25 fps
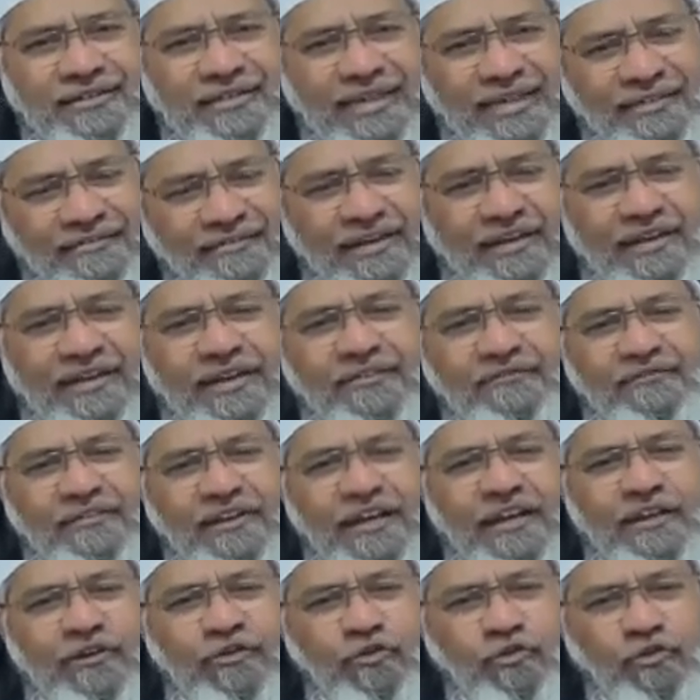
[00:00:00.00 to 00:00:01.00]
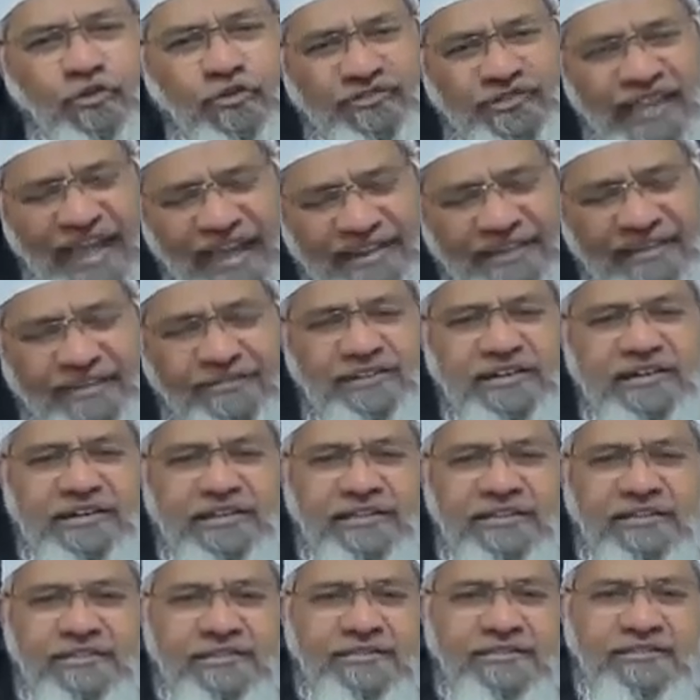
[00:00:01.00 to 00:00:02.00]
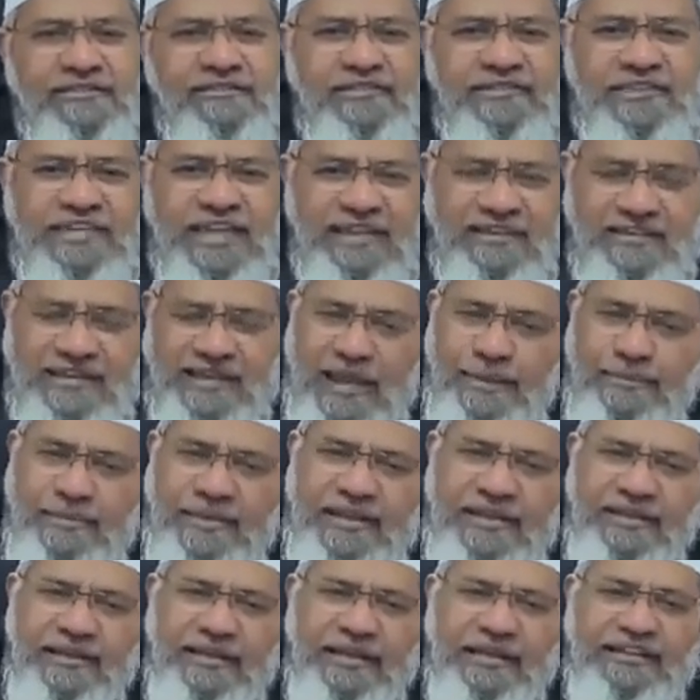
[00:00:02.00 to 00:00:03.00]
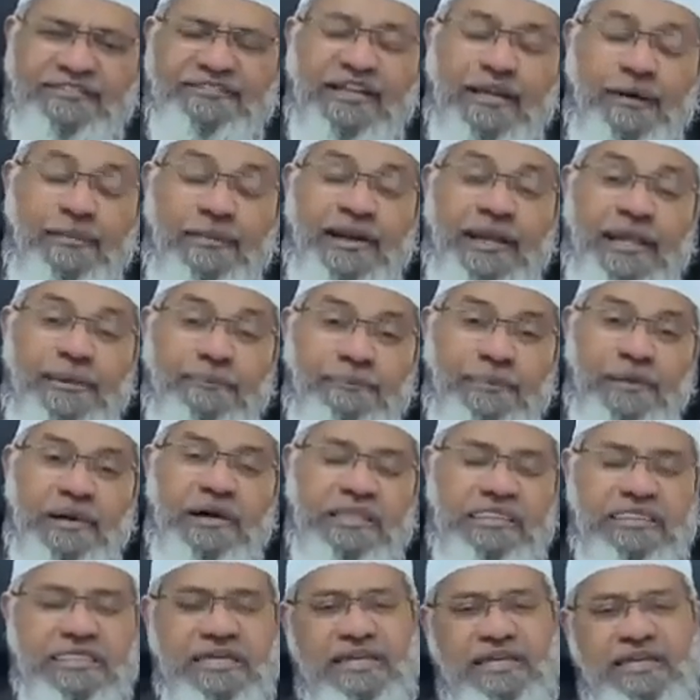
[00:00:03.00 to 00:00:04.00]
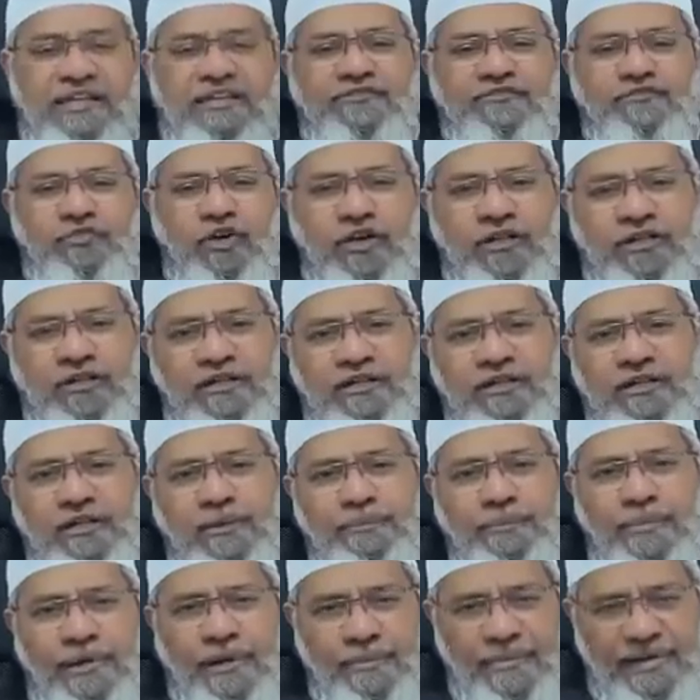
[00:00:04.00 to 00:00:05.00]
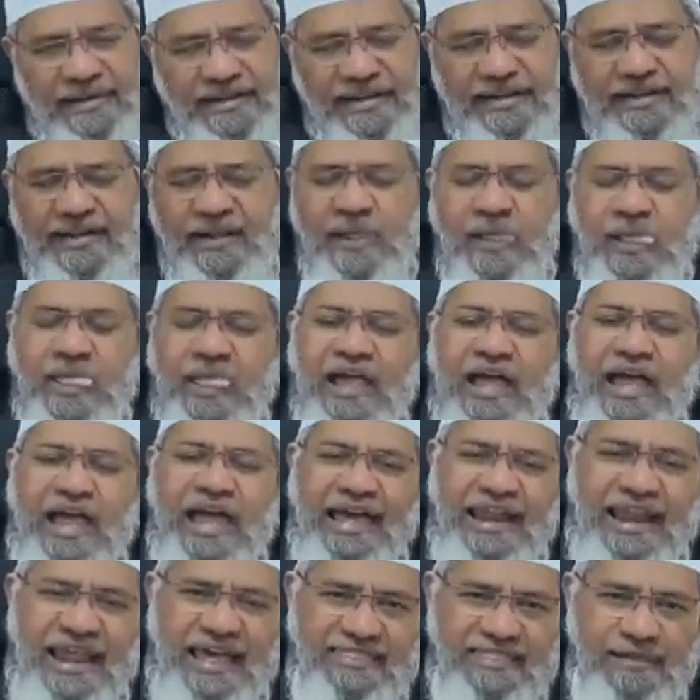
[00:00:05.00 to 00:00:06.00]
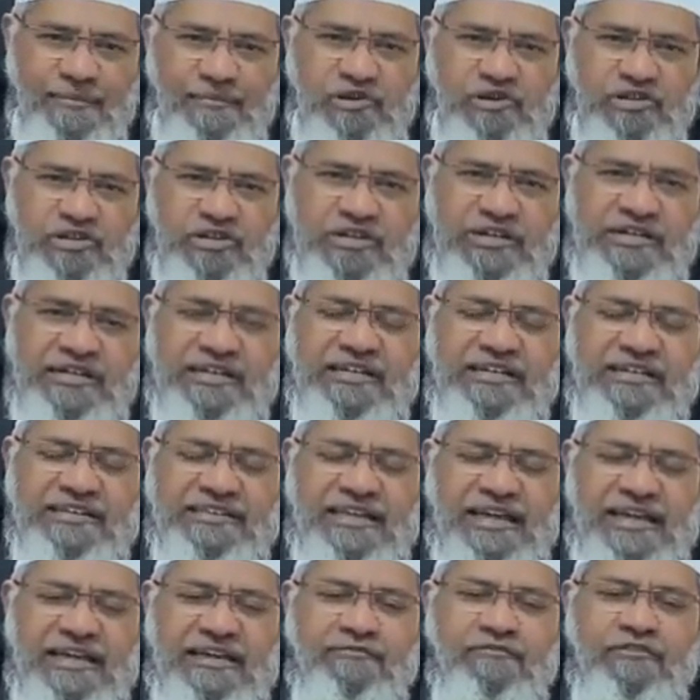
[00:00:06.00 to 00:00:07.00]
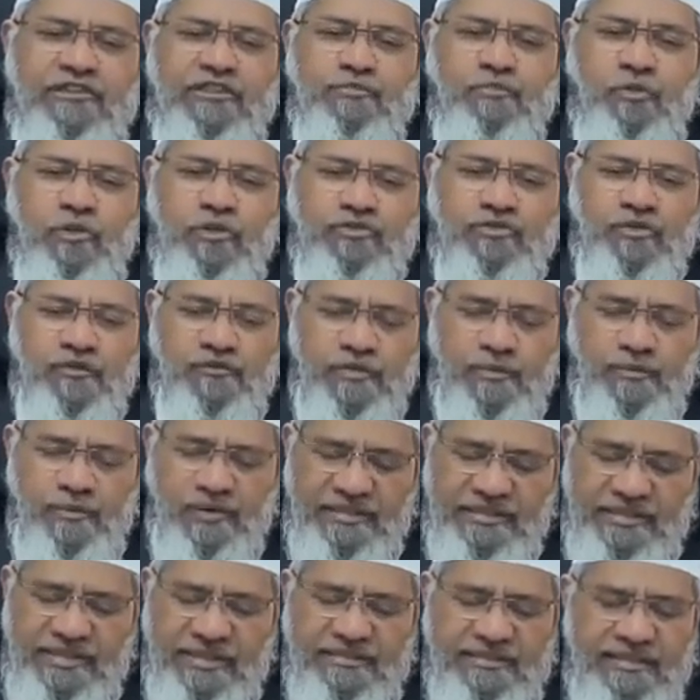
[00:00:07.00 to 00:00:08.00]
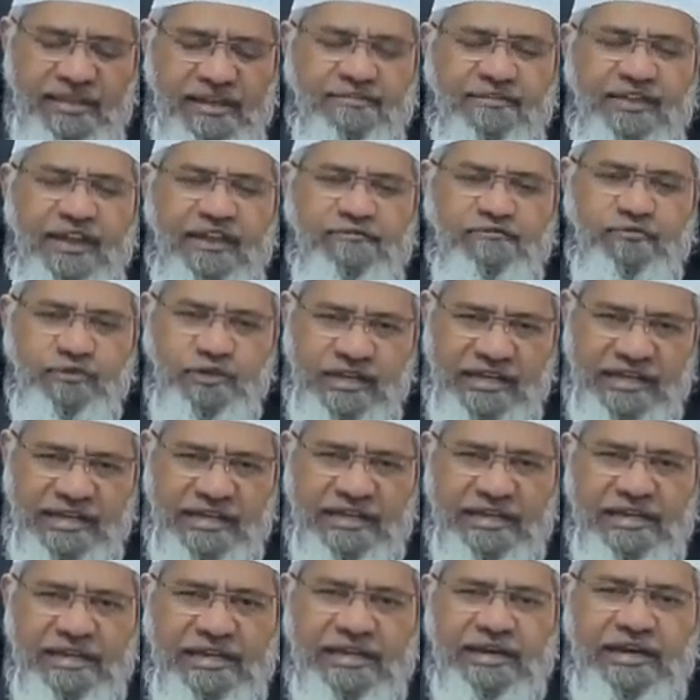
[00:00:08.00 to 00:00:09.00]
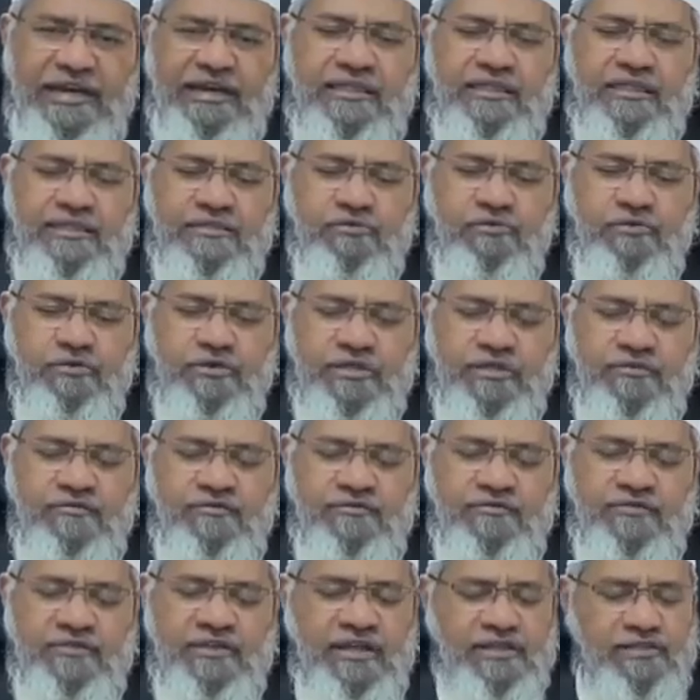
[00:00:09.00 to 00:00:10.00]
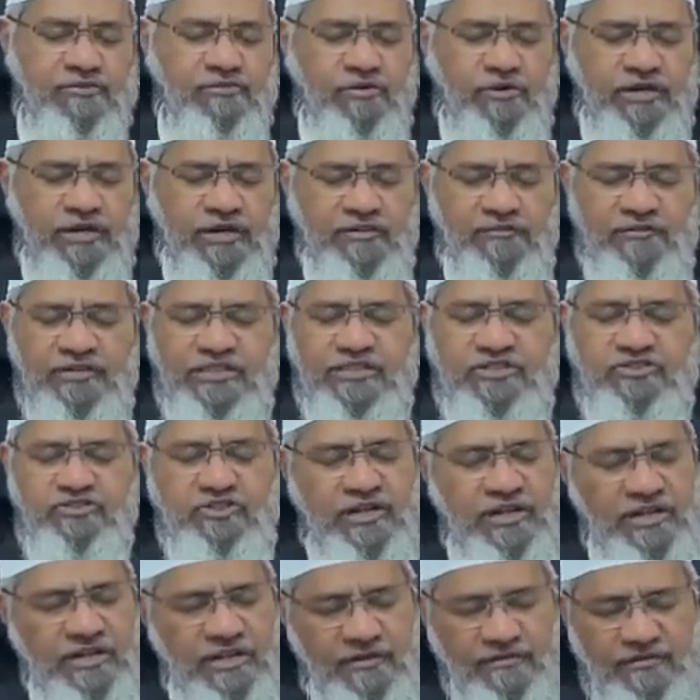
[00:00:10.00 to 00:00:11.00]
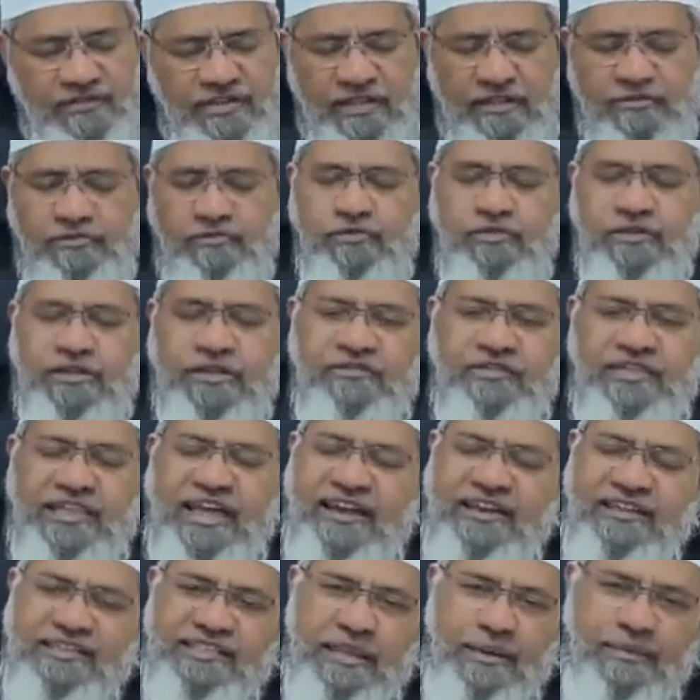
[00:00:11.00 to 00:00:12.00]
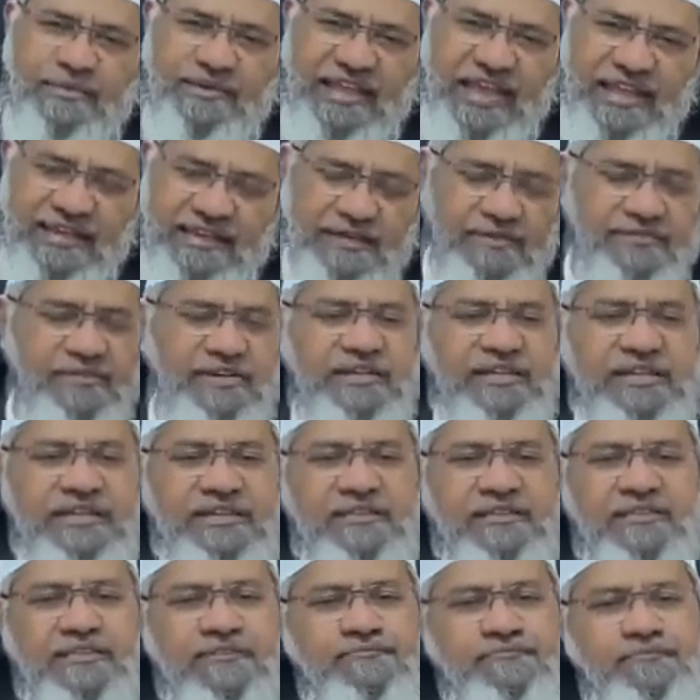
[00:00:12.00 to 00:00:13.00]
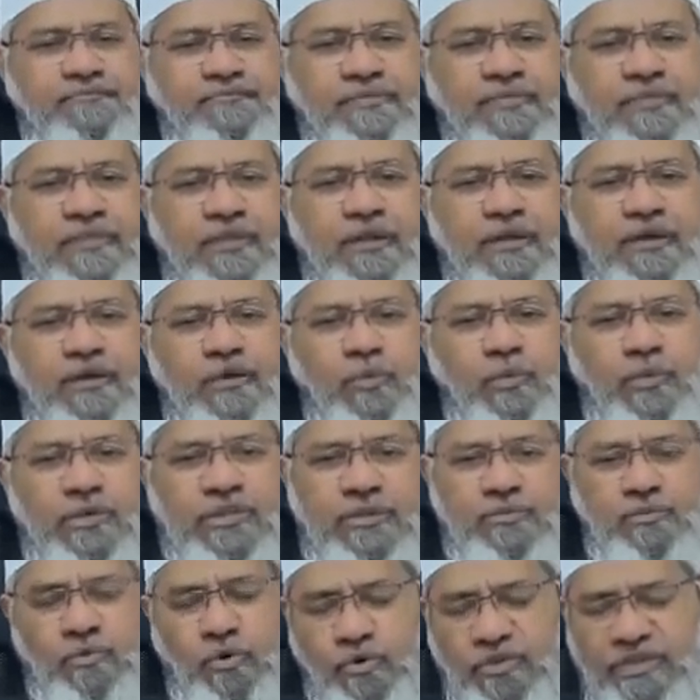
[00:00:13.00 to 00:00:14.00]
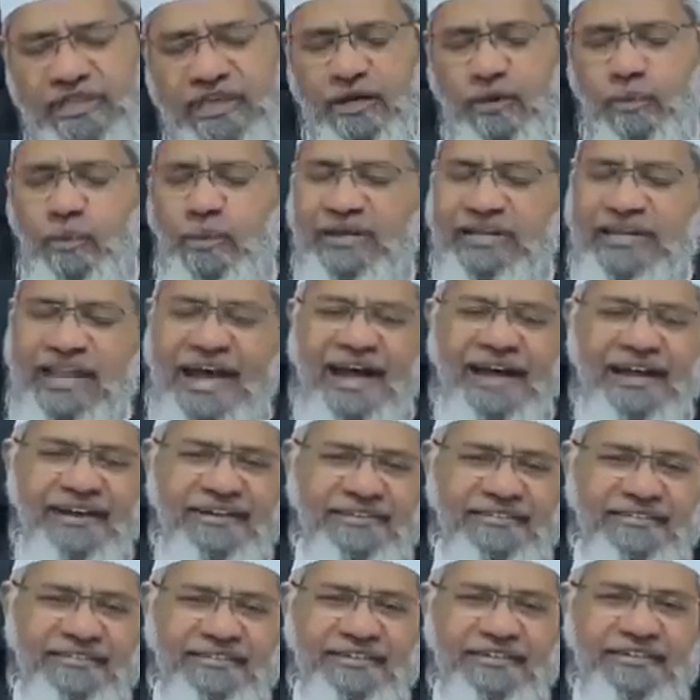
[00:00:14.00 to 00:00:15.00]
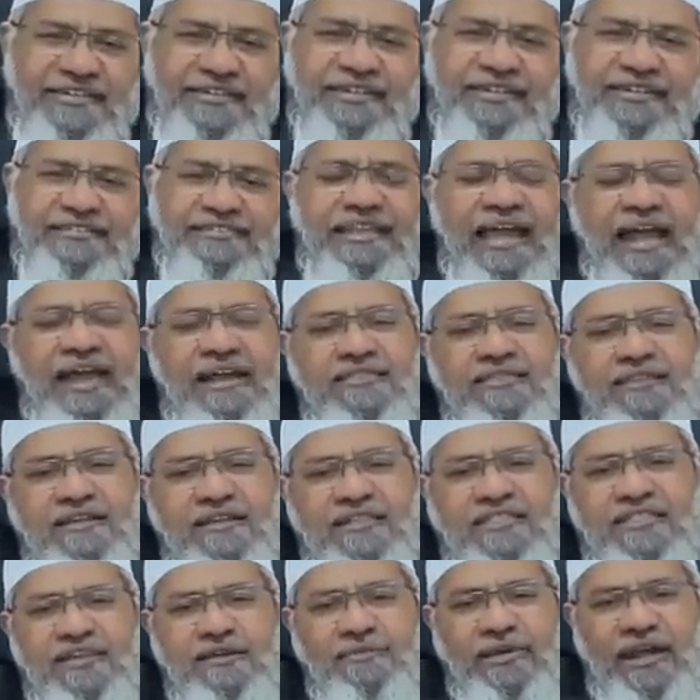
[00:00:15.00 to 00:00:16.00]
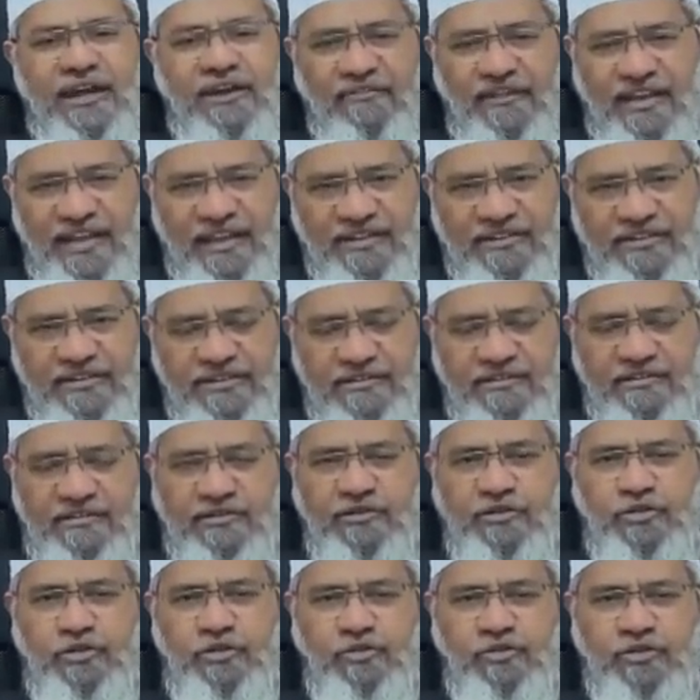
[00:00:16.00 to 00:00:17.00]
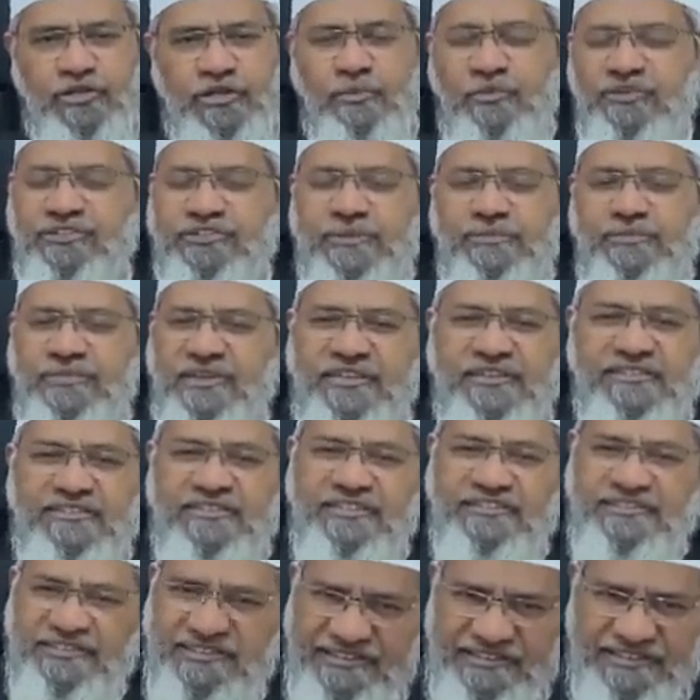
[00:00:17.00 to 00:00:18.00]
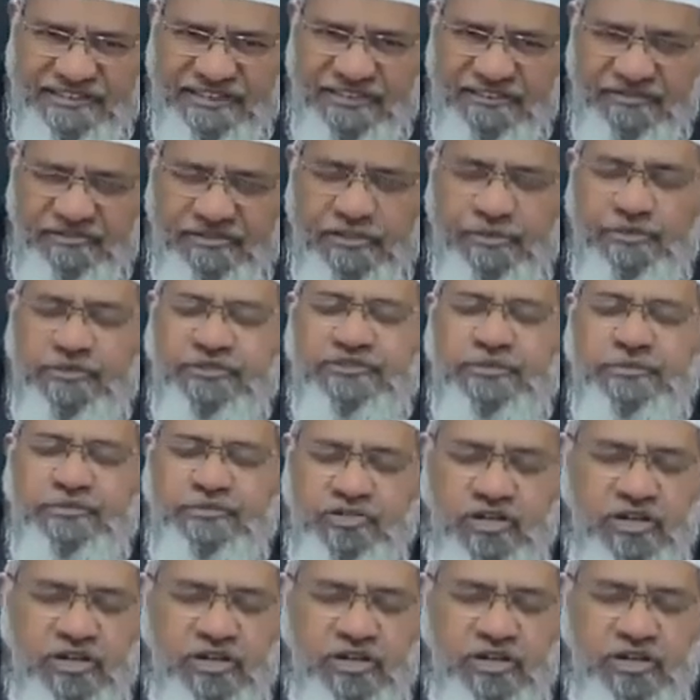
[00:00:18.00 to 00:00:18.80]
even if it includes activities which are Islamic, celebrating per se is not permitted. And as I mentioned earlier, that with most of the birthdays that we have today, it is associated with shirk, associated with un-Islamic activities, with music, with dance. That's the reason my advice to the Muslim brothers and sisters, to the Muslim